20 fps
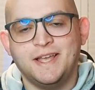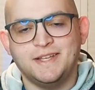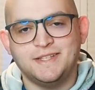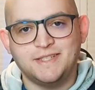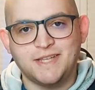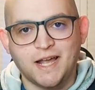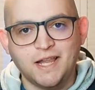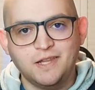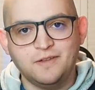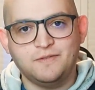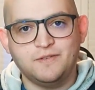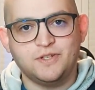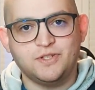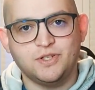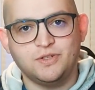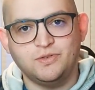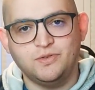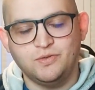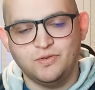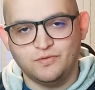
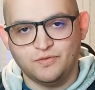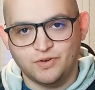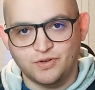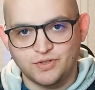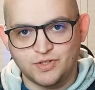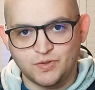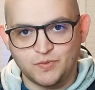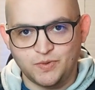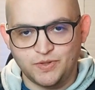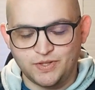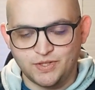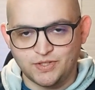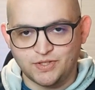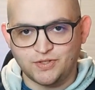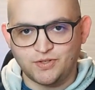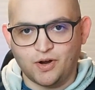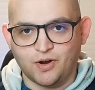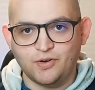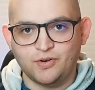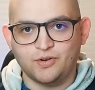television universe with the
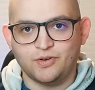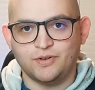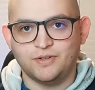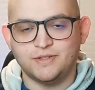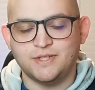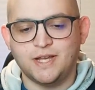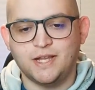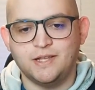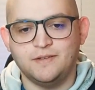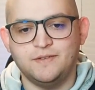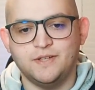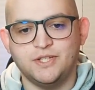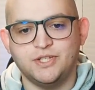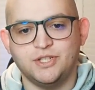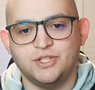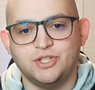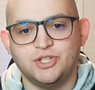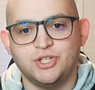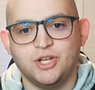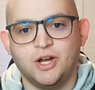Stargirl
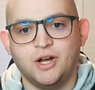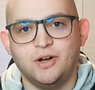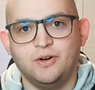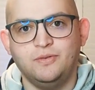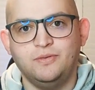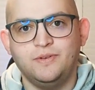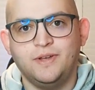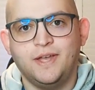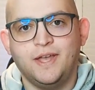television show.